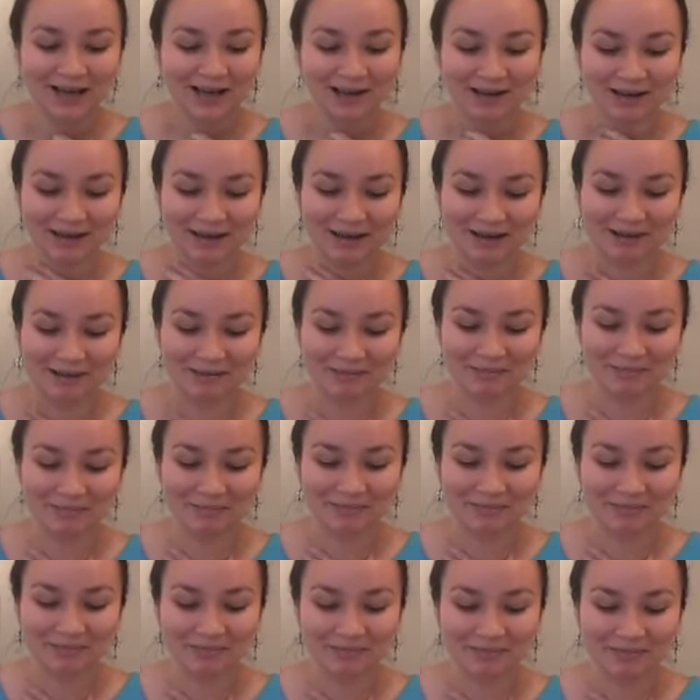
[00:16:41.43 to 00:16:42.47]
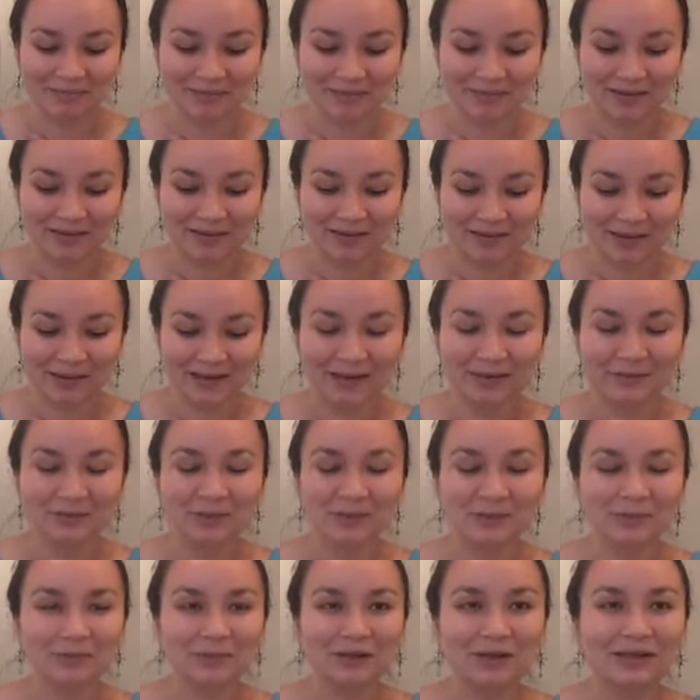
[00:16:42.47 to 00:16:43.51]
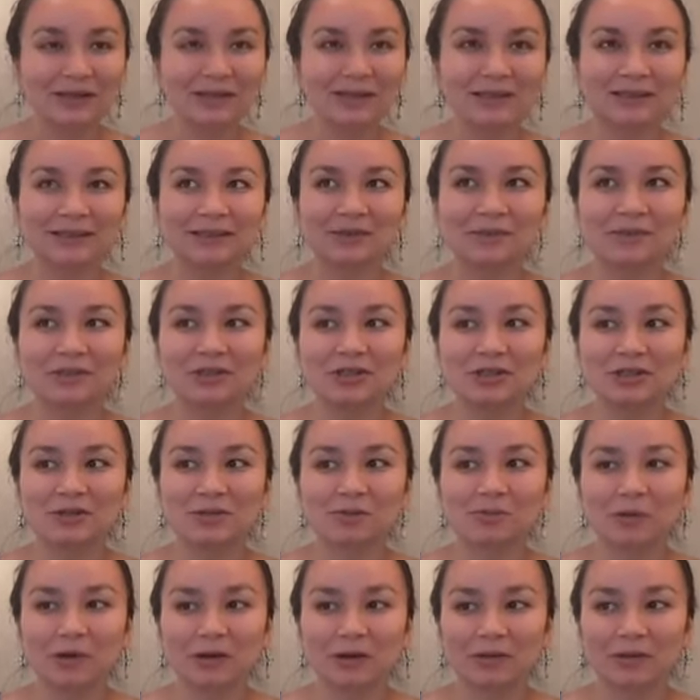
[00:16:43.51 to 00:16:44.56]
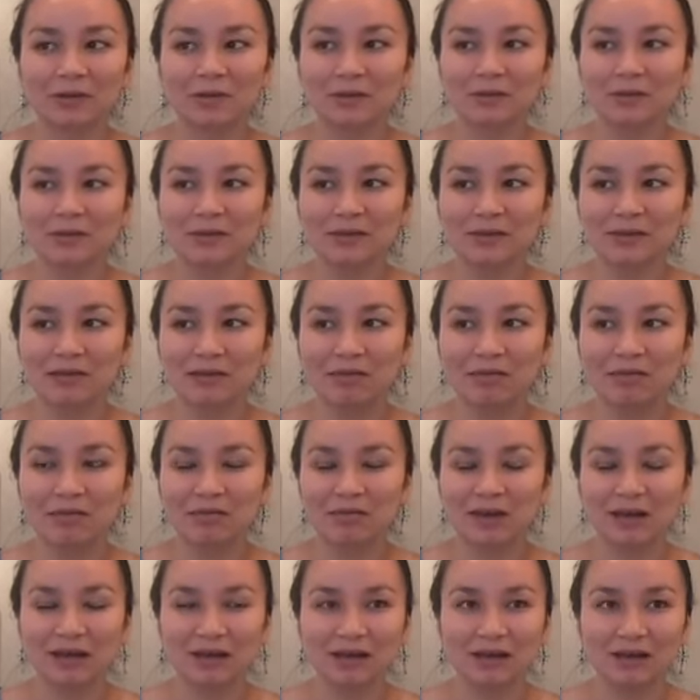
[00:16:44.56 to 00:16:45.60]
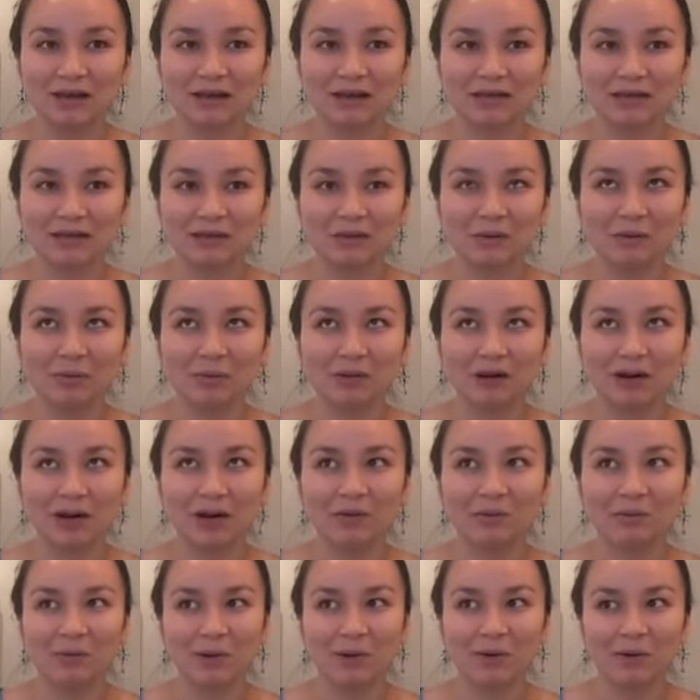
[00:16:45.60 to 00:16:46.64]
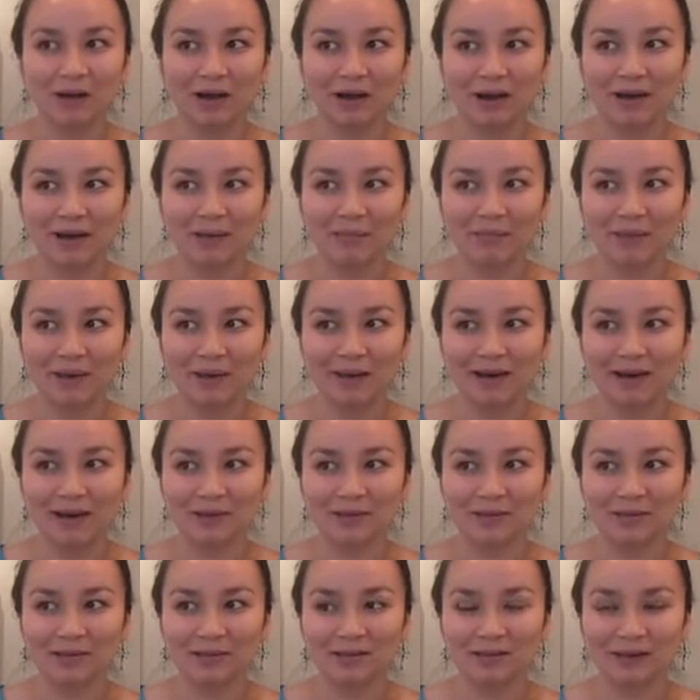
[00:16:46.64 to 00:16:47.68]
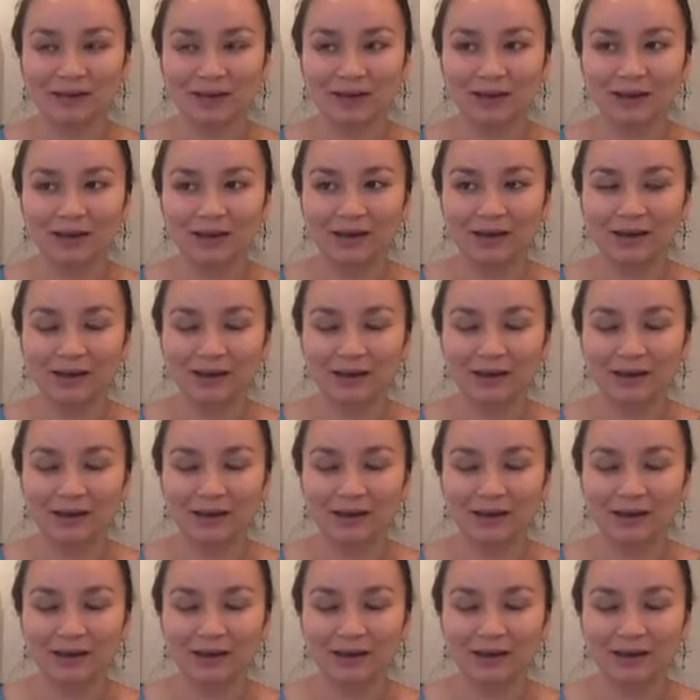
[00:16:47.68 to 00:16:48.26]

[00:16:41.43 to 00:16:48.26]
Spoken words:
And it was weird because it was just one of those things where I woke up and I was like,